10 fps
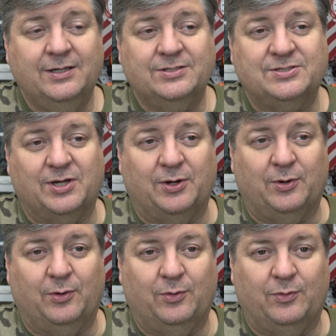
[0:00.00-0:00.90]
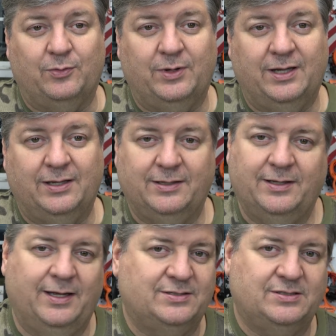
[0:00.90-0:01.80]
So it,
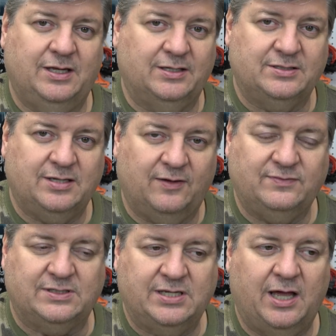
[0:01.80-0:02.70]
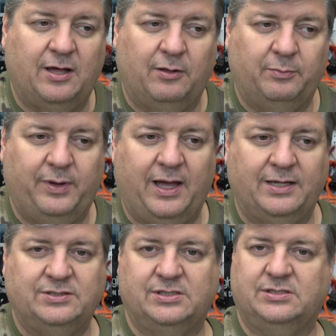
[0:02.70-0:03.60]
it's it's tough to tell,
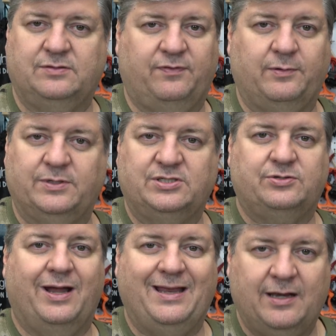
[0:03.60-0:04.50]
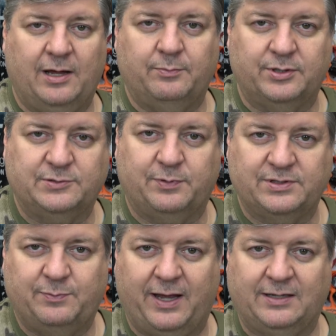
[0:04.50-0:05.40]
but just from a straight numbers
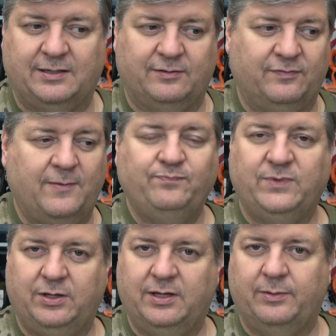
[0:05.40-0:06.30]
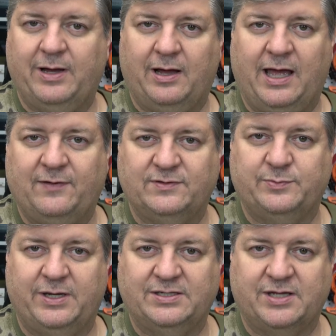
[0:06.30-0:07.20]
perspective, you get about half as
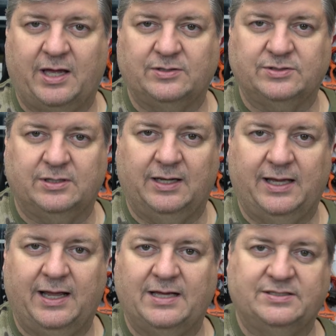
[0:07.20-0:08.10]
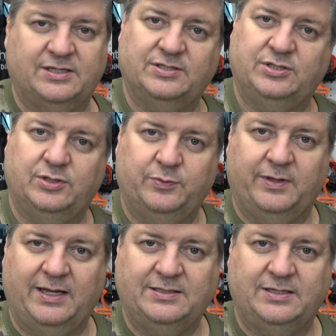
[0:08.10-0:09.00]
many cycles on lead acid as you do
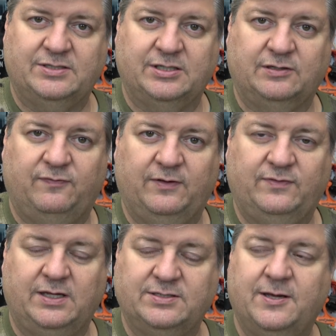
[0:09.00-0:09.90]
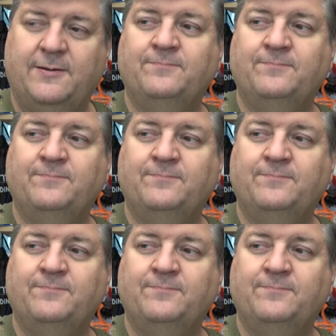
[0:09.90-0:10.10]
with 18650s.